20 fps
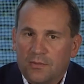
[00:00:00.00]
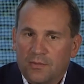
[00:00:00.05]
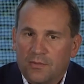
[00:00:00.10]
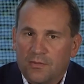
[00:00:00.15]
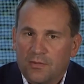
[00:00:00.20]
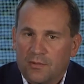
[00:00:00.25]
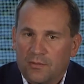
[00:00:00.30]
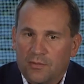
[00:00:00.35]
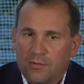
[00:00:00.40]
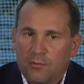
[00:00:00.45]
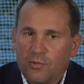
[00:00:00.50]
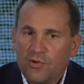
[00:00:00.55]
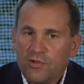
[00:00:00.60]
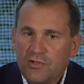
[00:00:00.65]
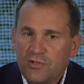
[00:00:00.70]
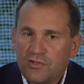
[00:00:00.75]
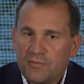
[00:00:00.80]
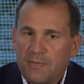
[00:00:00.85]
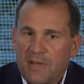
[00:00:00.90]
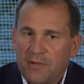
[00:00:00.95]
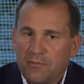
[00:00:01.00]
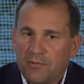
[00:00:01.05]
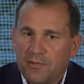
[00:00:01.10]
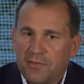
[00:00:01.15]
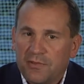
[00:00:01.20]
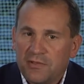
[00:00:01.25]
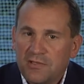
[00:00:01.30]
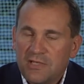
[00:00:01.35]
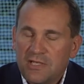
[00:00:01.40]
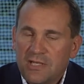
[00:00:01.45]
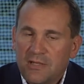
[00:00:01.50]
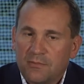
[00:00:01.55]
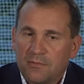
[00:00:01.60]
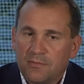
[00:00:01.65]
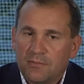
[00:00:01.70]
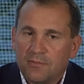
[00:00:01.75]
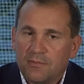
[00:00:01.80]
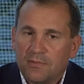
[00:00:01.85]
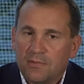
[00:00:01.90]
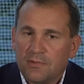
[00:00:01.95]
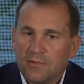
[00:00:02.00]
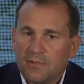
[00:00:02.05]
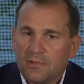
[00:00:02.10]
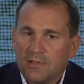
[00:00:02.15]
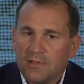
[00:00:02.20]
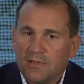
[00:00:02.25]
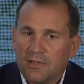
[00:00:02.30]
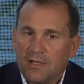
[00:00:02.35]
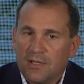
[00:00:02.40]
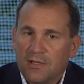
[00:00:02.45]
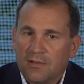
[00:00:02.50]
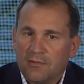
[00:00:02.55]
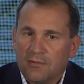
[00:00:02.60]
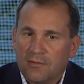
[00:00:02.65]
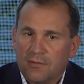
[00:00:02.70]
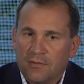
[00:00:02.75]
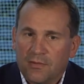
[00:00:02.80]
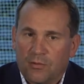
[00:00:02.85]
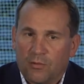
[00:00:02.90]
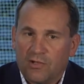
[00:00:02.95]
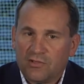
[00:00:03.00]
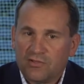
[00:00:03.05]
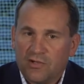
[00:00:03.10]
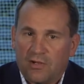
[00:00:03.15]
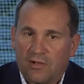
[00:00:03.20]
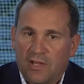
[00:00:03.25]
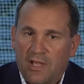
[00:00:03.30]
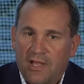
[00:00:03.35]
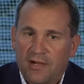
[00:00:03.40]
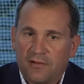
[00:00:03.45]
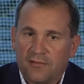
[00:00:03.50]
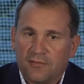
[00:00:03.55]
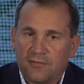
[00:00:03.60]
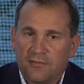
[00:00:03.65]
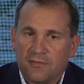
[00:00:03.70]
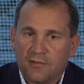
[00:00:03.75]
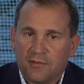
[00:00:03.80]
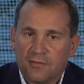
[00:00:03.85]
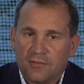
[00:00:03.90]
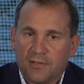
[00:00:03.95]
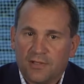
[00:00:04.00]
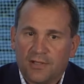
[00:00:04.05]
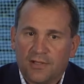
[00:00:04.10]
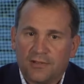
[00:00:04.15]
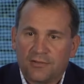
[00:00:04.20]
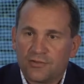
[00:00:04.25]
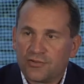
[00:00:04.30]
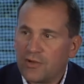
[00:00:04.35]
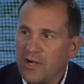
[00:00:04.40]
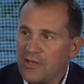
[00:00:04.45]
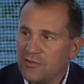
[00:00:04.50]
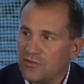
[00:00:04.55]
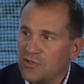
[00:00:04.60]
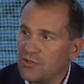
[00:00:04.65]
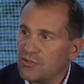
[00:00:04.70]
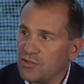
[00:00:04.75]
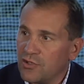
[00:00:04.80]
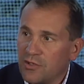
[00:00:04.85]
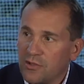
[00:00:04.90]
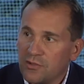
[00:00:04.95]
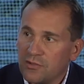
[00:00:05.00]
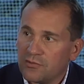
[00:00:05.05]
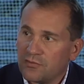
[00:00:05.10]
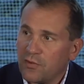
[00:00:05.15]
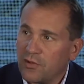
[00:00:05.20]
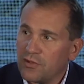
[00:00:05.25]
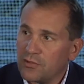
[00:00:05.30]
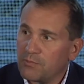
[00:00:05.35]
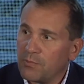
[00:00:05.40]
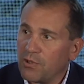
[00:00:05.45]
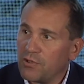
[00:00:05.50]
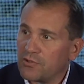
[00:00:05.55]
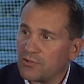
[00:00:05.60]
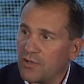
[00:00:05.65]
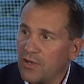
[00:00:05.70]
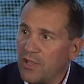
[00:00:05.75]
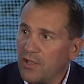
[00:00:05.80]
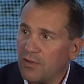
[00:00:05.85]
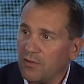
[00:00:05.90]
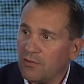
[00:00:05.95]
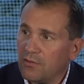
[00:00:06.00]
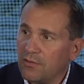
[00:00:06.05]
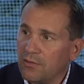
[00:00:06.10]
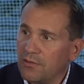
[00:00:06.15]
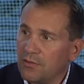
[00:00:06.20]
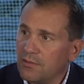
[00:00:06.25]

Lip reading: The more you spend with the team, and there wasn't a lot of transition as far as personnel.